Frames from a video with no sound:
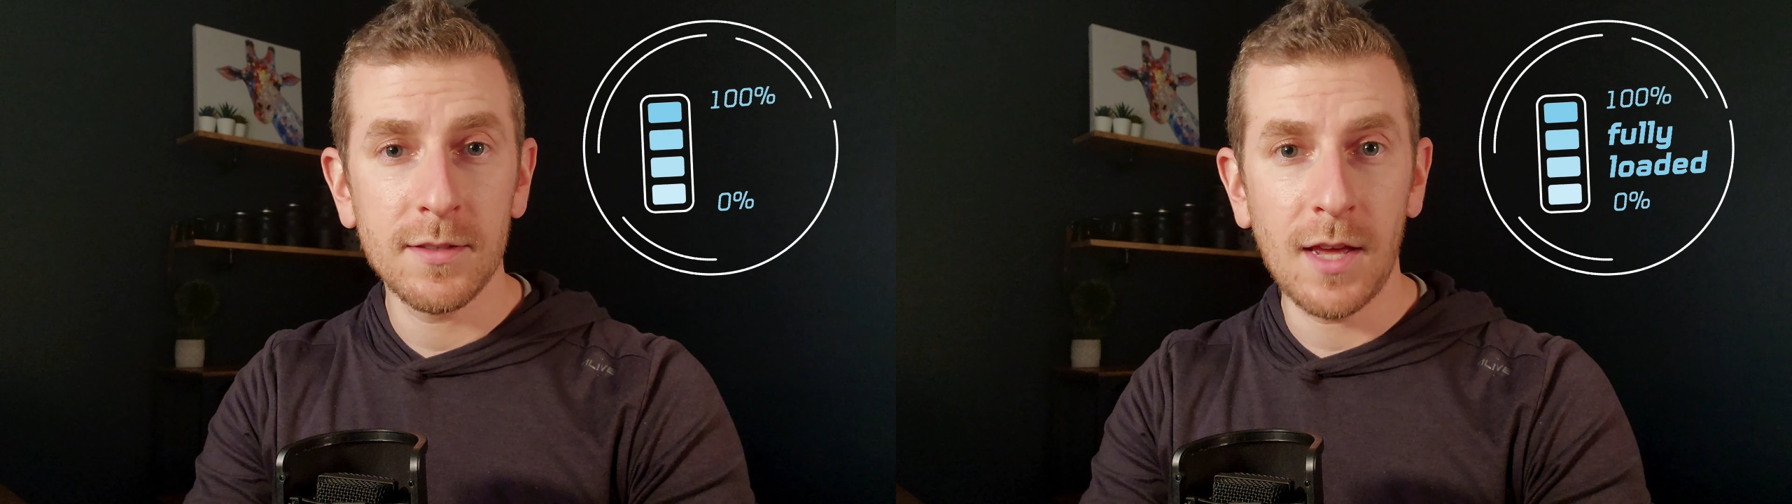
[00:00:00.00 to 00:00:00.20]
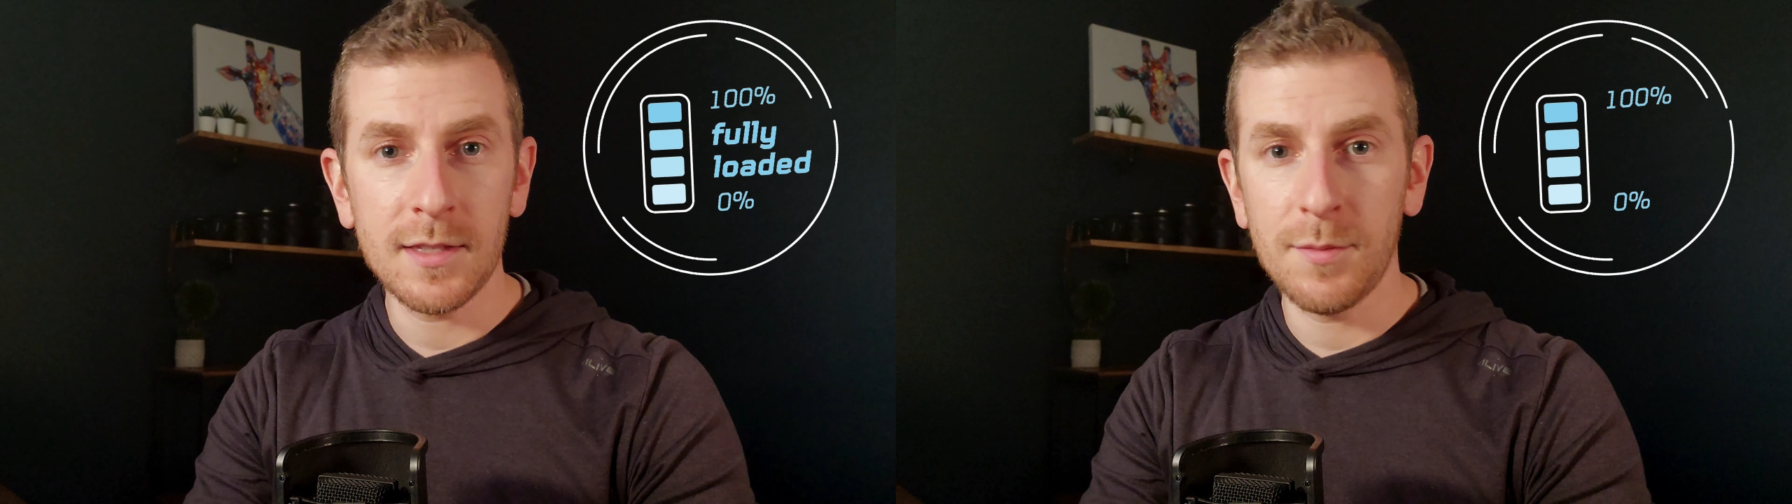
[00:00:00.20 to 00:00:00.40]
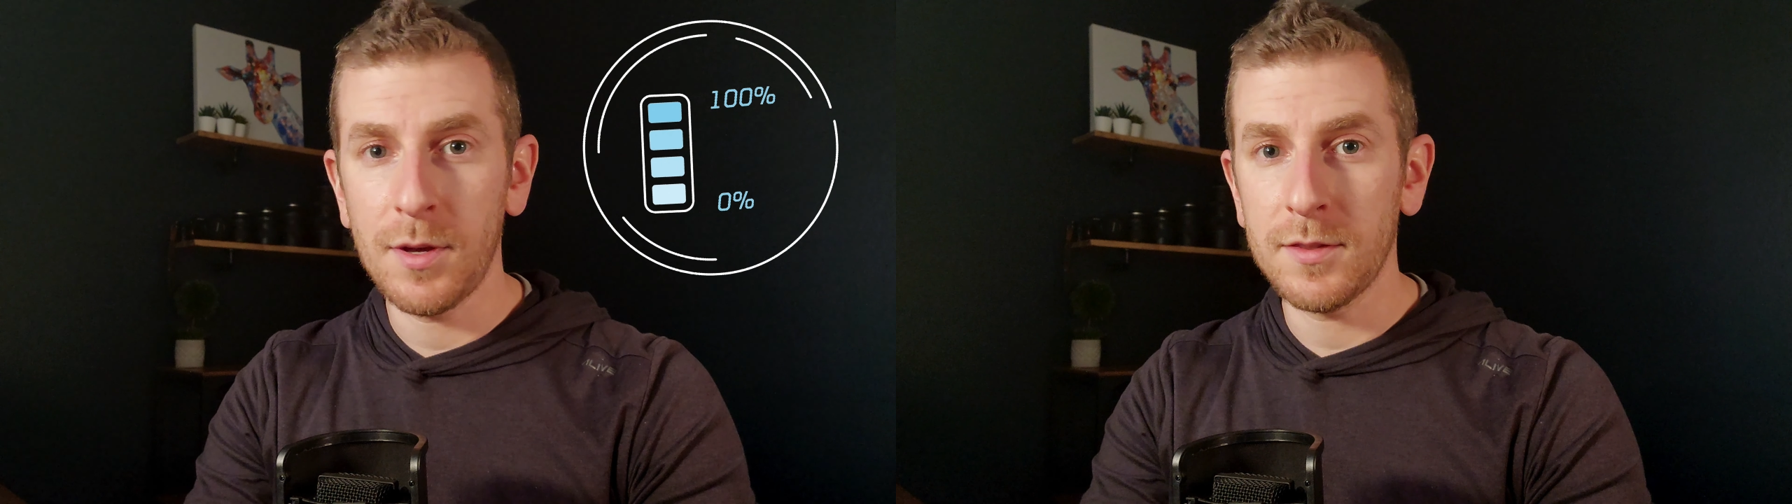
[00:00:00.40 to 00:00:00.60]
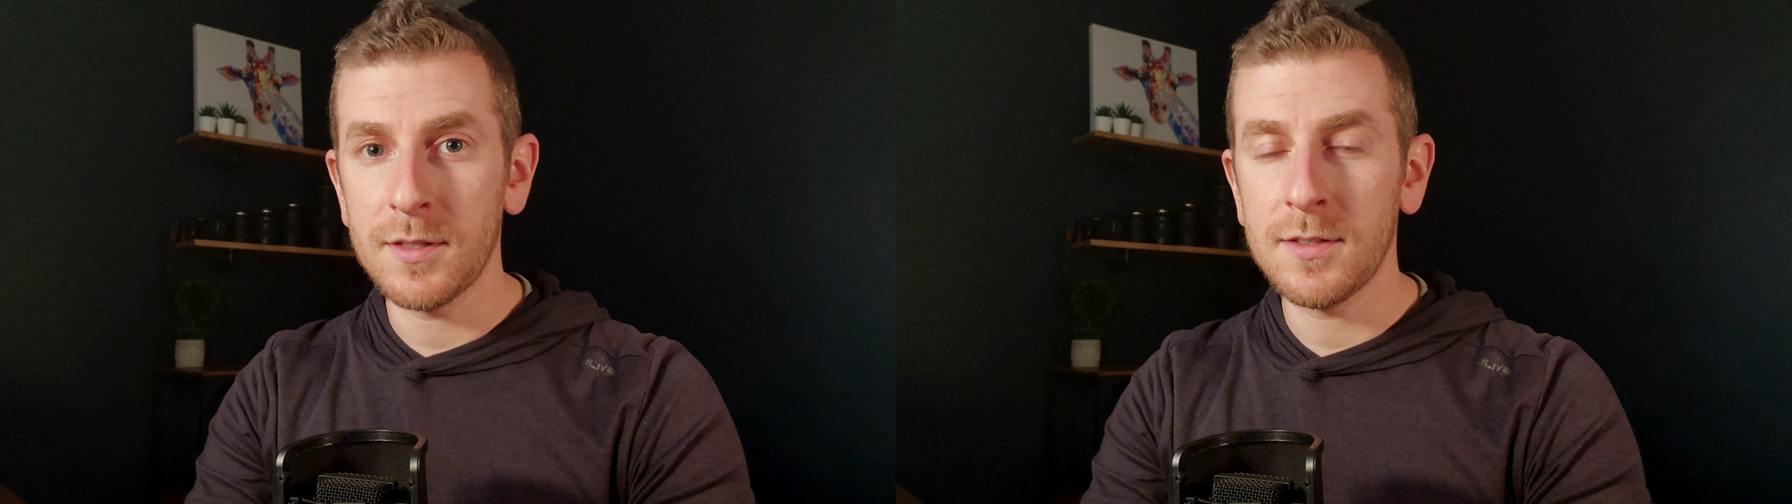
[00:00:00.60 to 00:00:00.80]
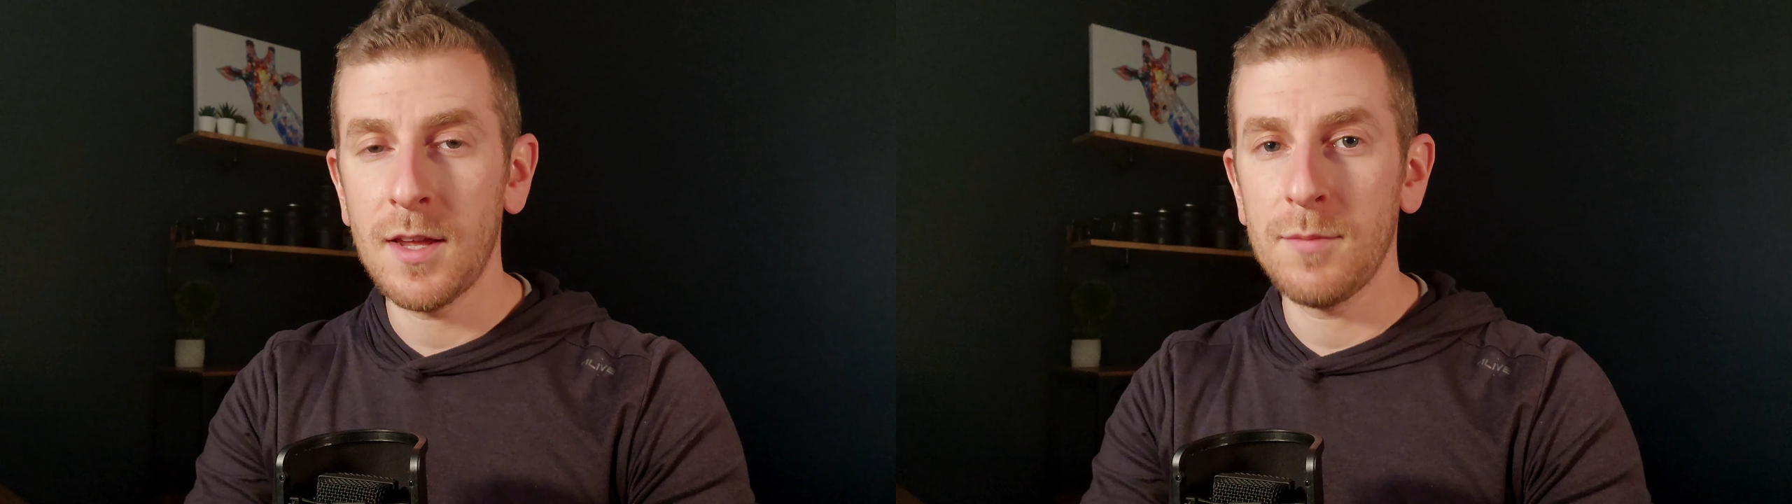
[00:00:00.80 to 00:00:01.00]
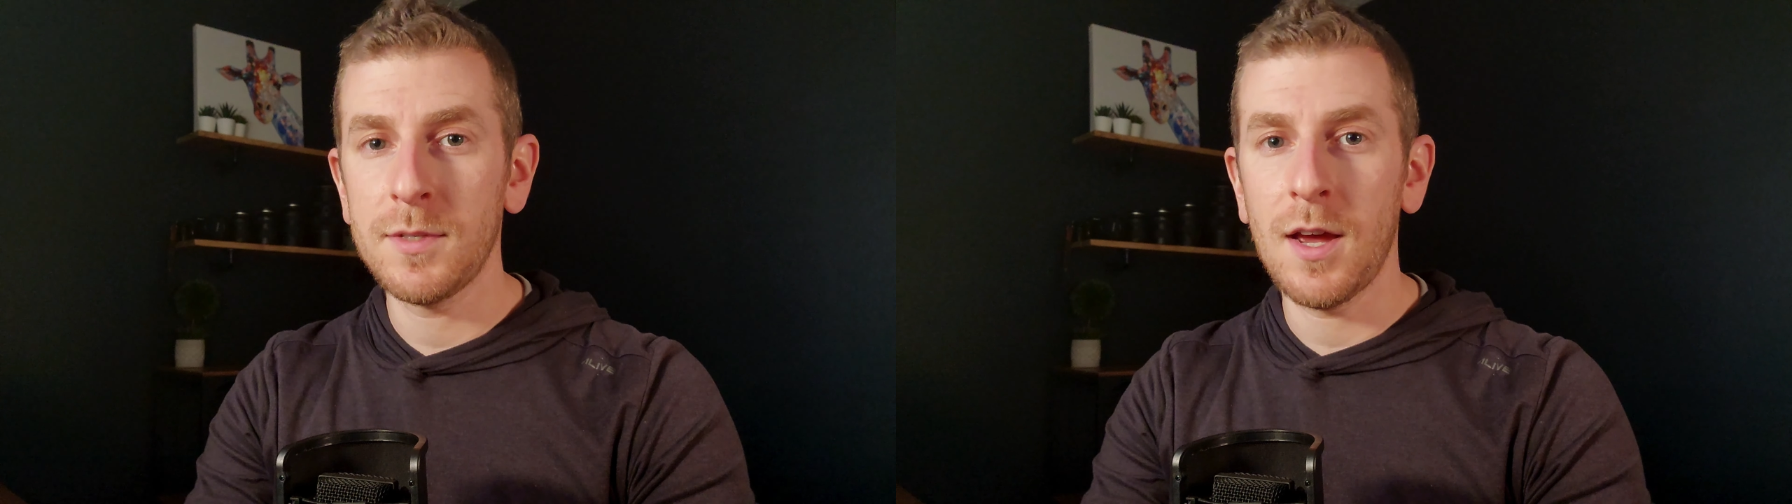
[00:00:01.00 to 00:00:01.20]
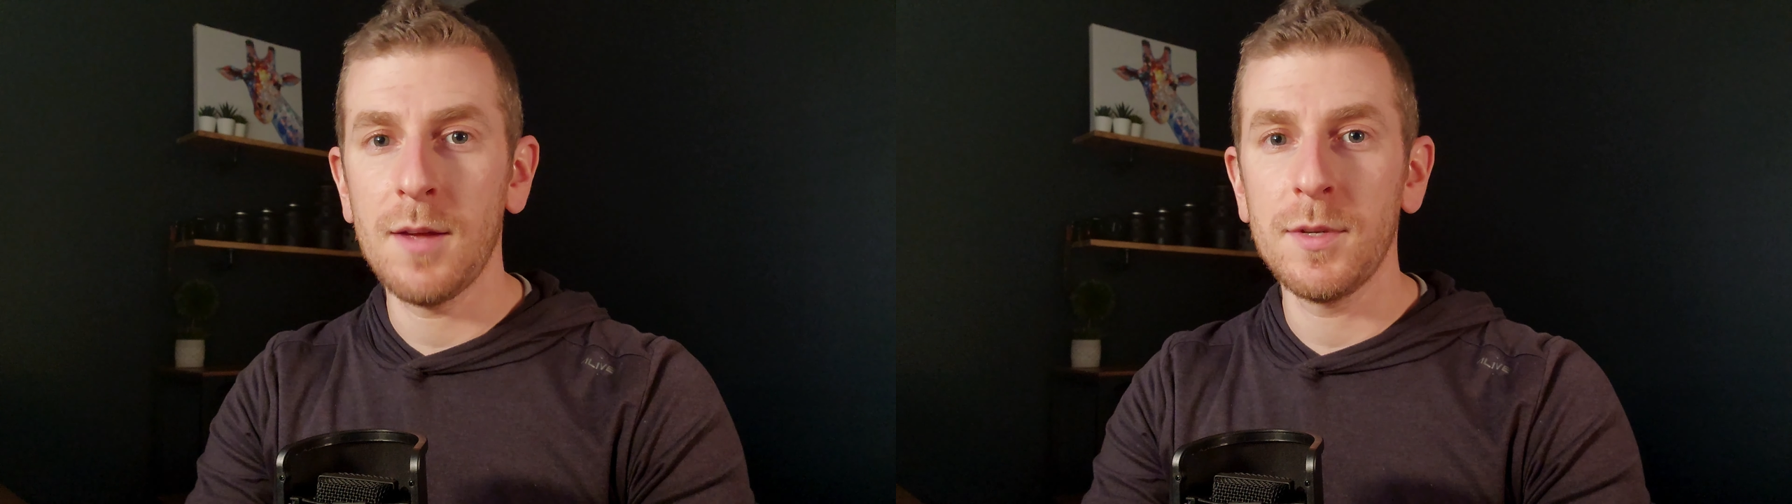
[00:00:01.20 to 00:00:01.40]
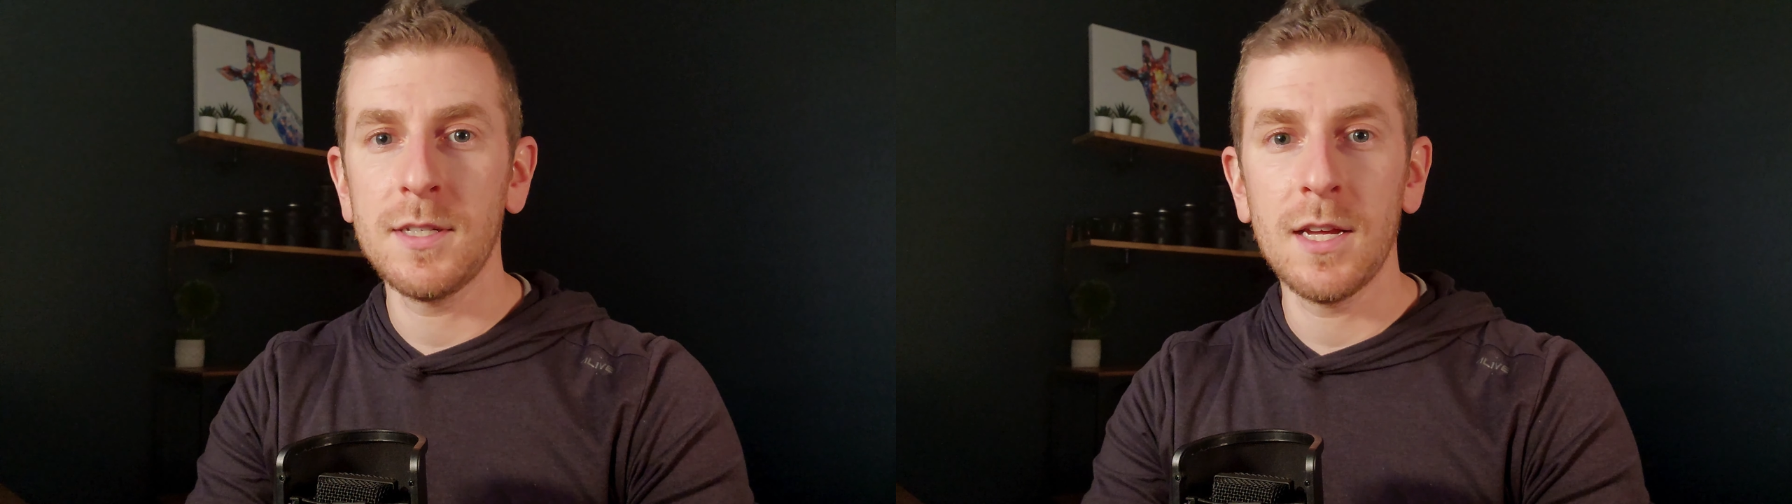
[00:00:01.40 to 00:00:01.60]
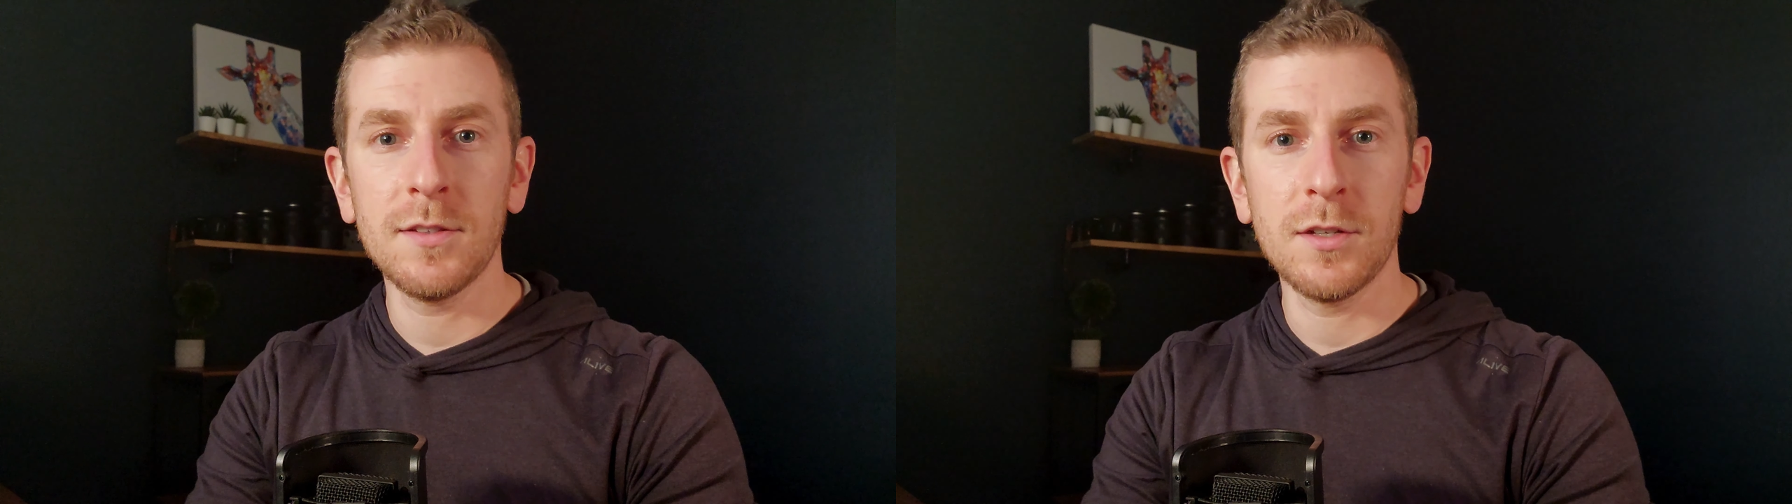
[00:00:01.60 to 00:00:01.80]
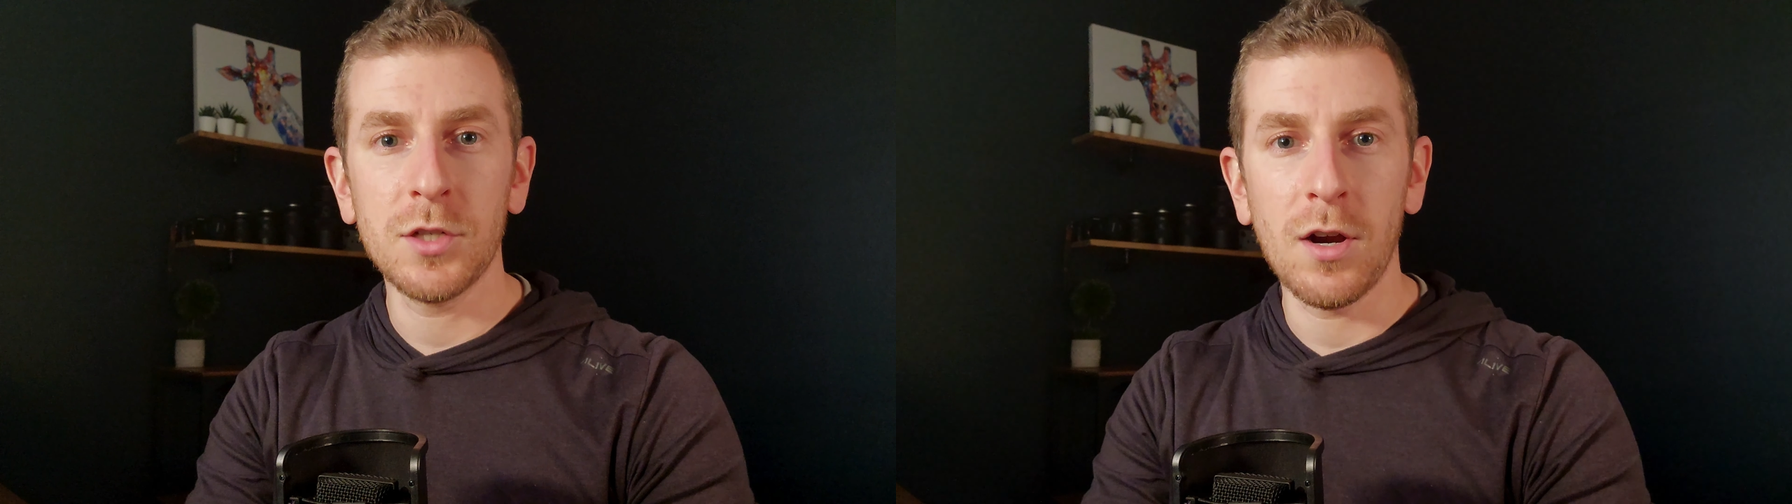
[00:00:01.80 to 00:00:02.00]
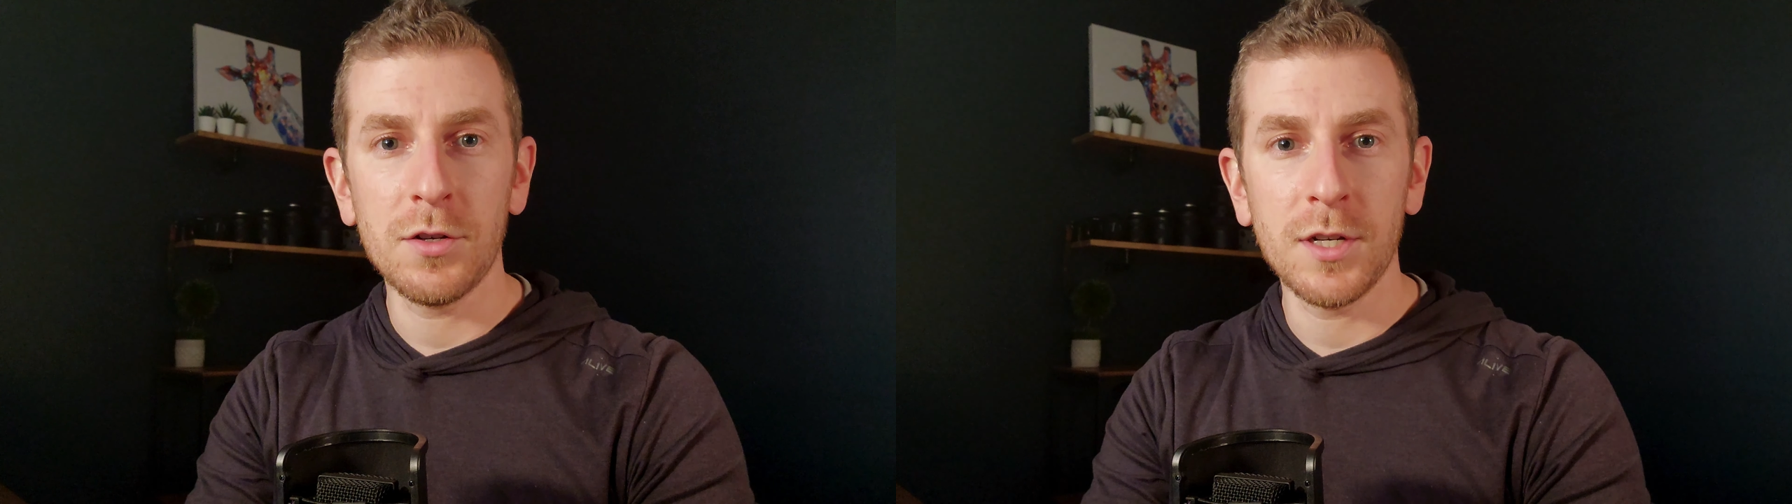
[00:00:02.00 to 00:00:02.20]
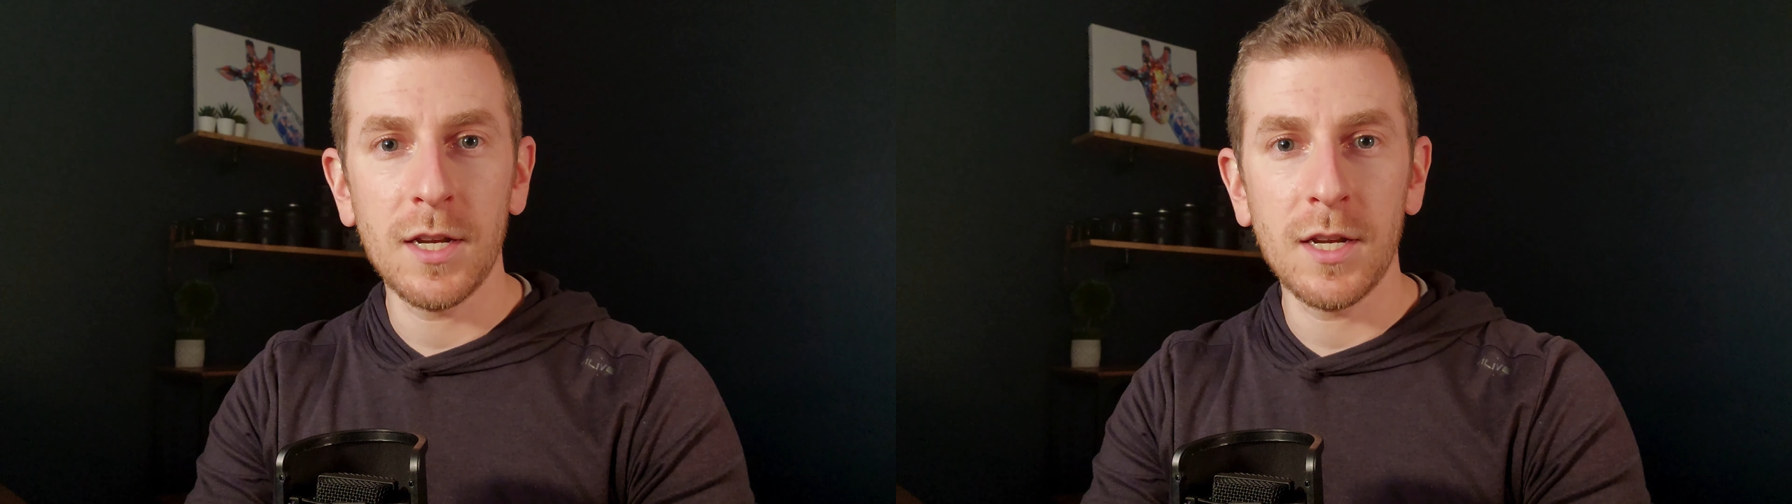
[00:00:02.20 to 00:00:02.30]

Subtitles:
That's about the same time it takes to charge